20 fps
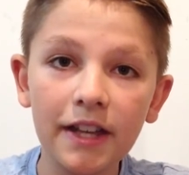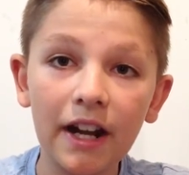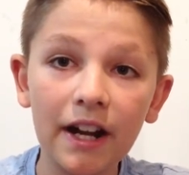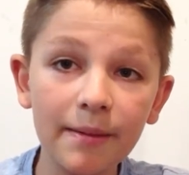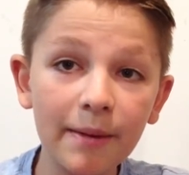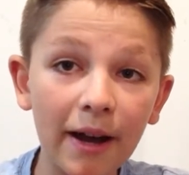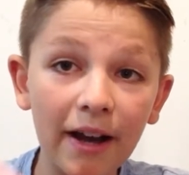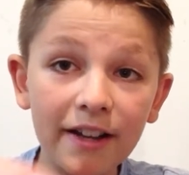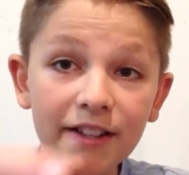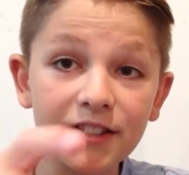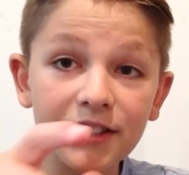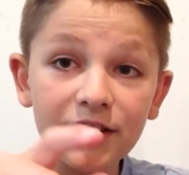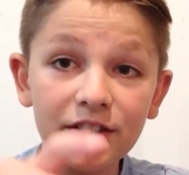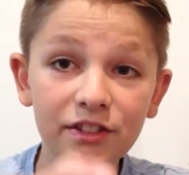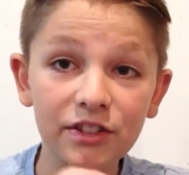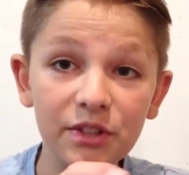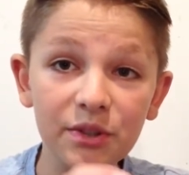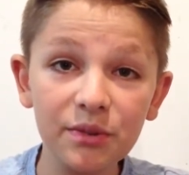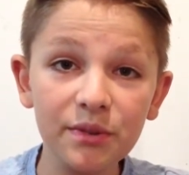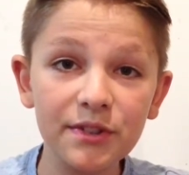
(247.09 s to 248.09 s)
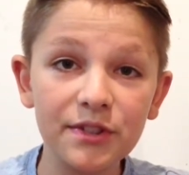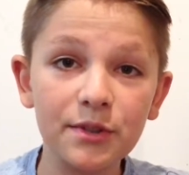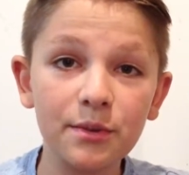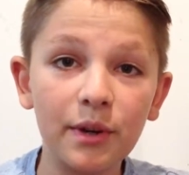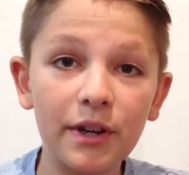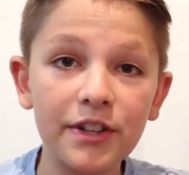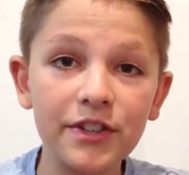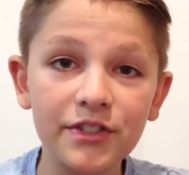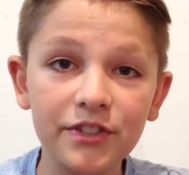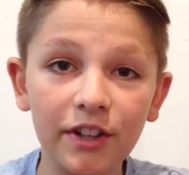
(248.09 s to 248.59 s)
And I'm asking you this
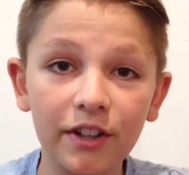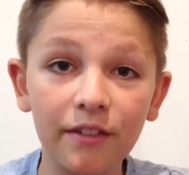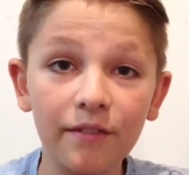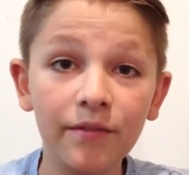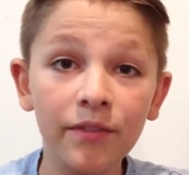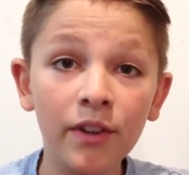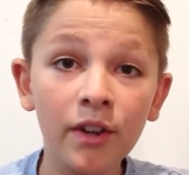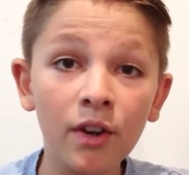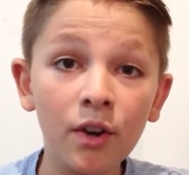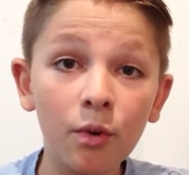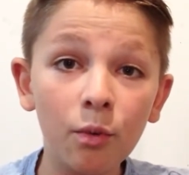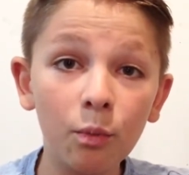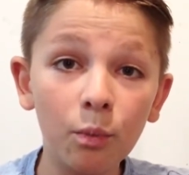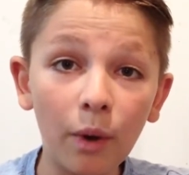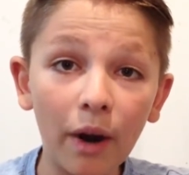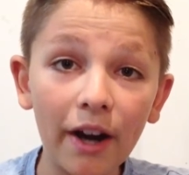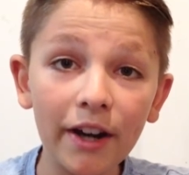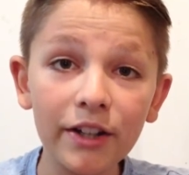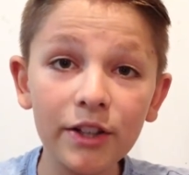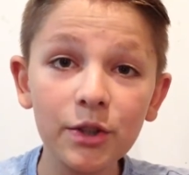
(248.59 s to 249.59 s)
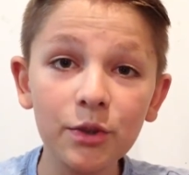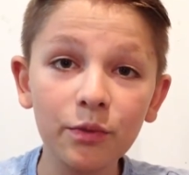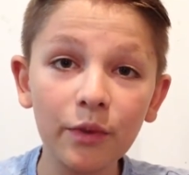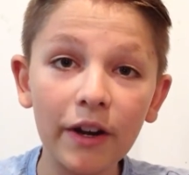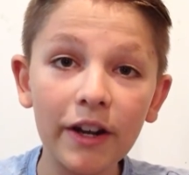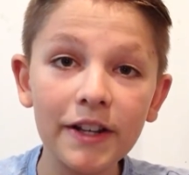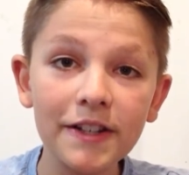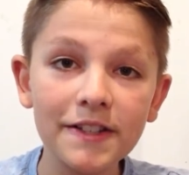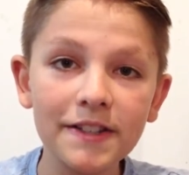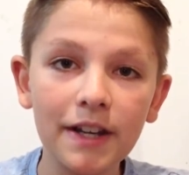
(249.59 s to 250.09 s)
question. Why do you
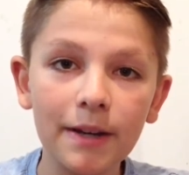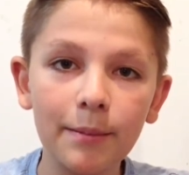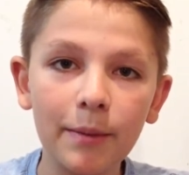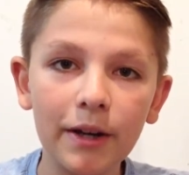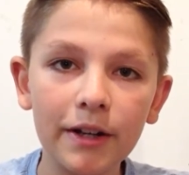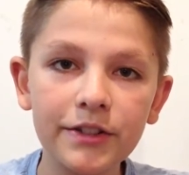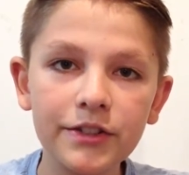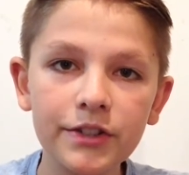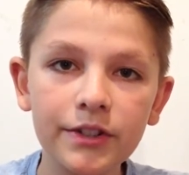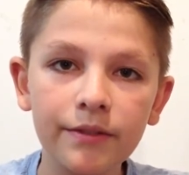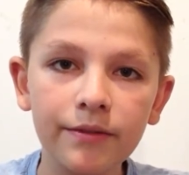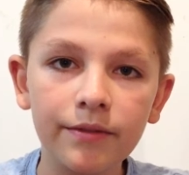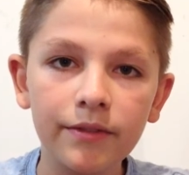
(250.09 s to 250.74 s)
race that much?